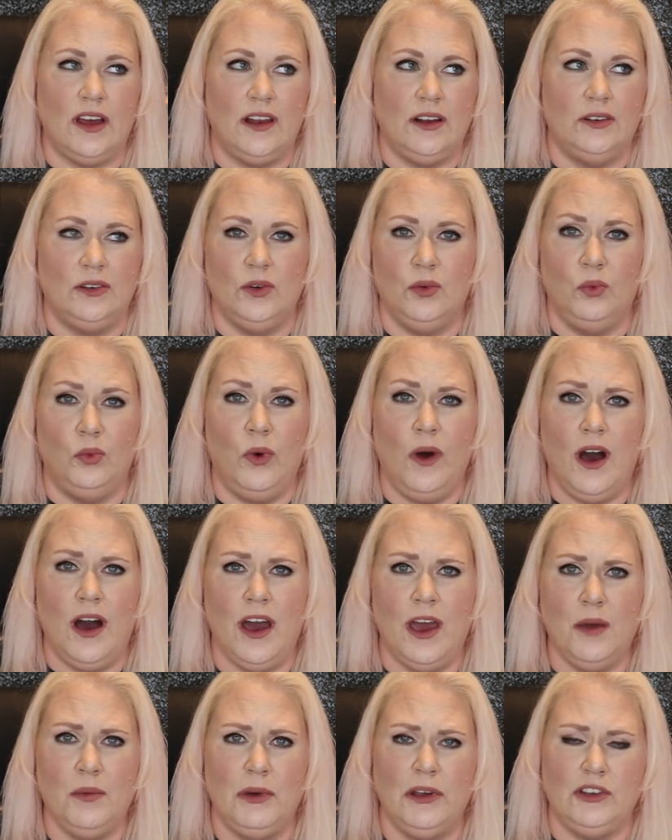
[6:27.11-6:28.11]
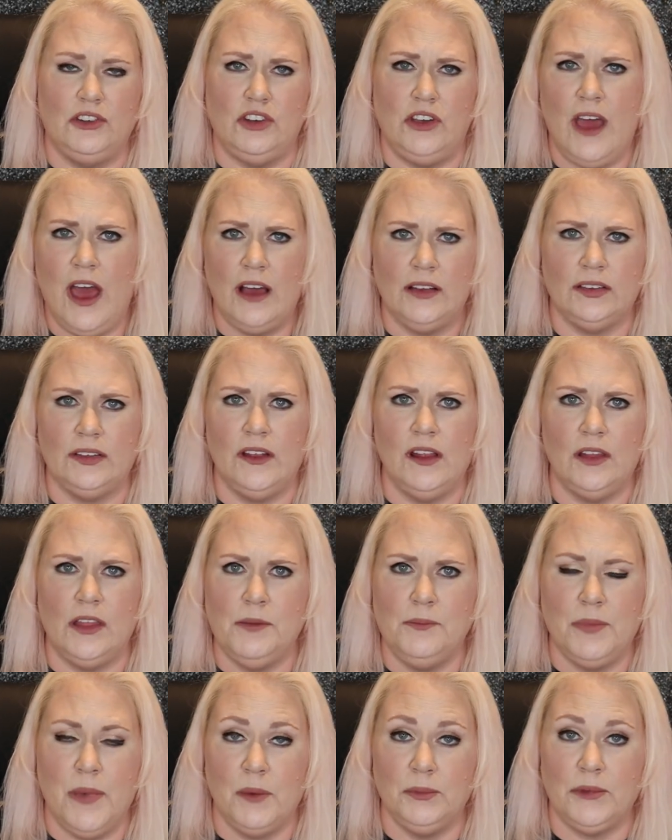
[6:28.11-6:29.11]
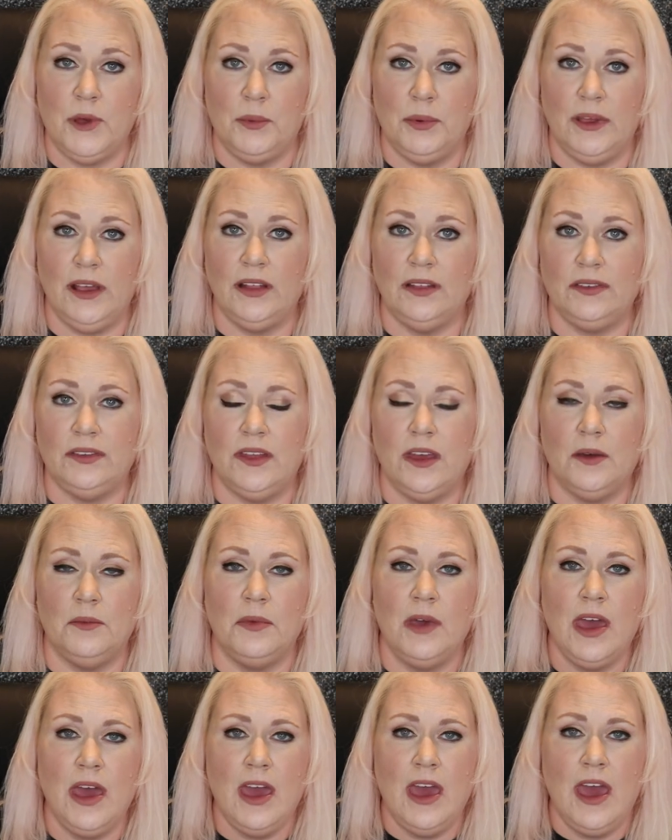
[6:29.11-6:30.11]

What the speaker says: I don't know why, but she accidentally bumped up against him,